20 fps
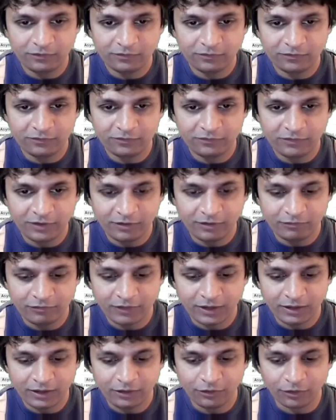
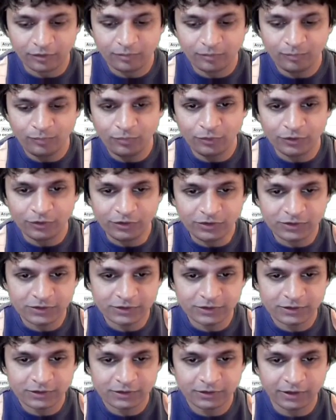
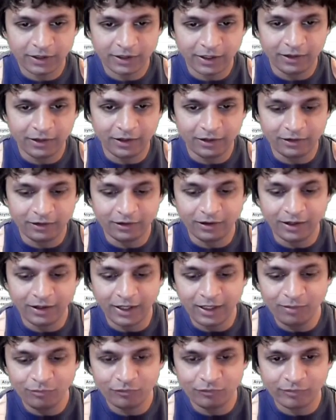CV.put, and then the
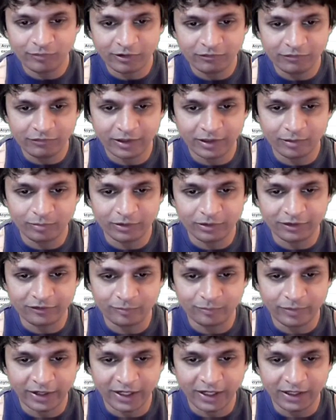name of my variable
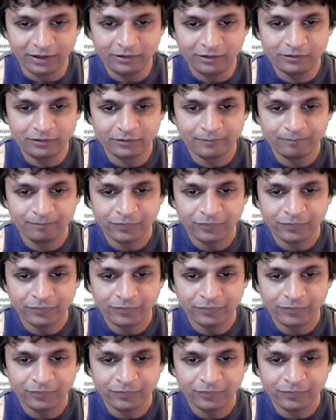is brand.